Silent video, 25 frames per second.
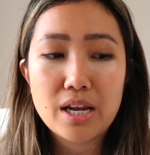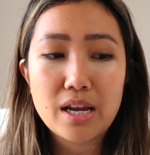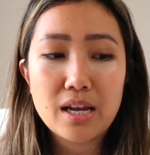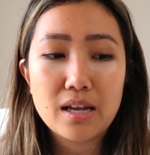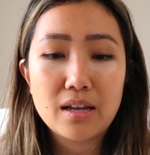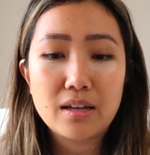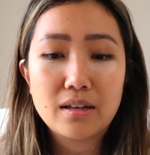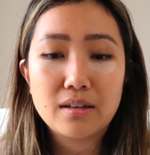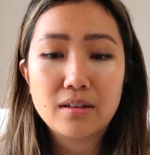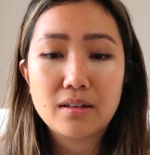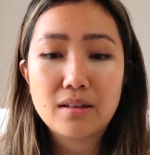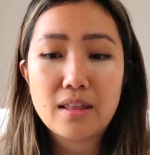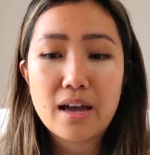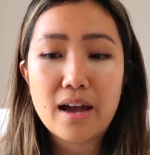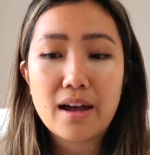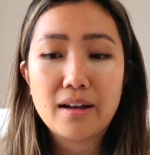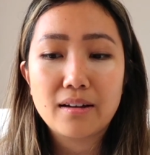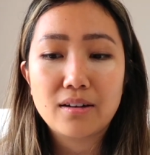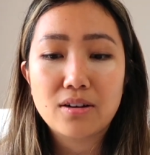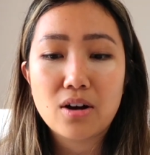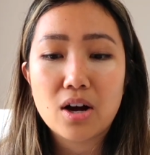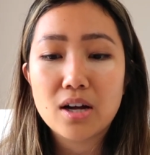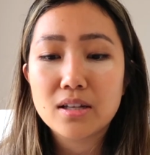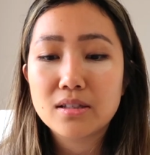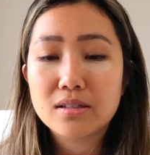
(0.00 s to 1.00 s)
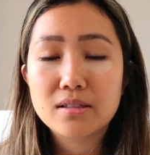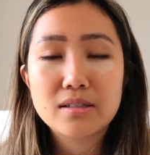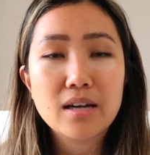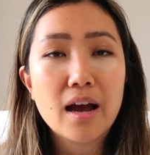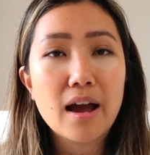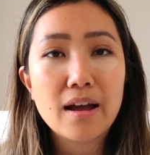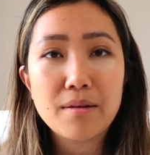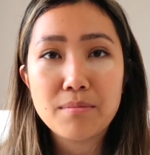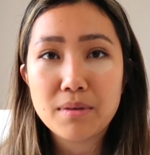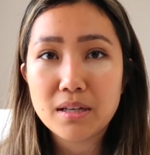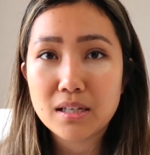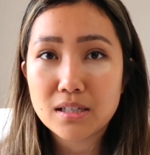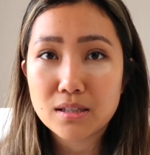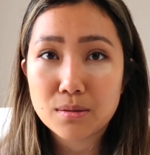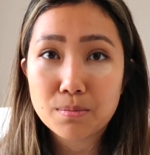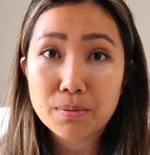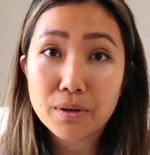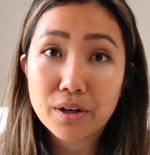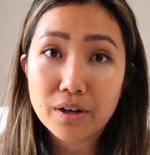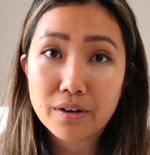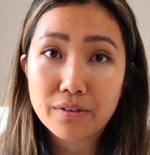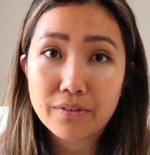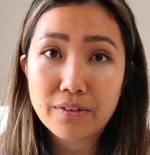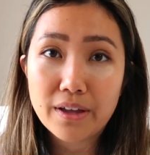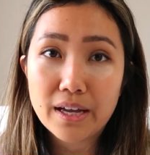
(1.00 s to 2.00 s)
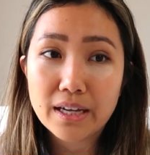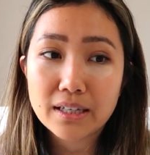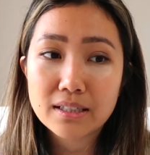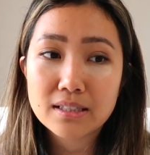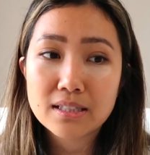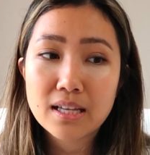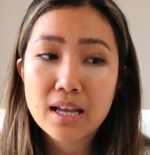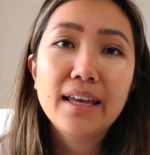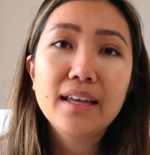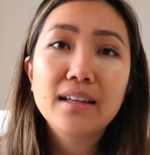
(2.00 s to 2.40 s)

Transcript: and that God's timing is perfect.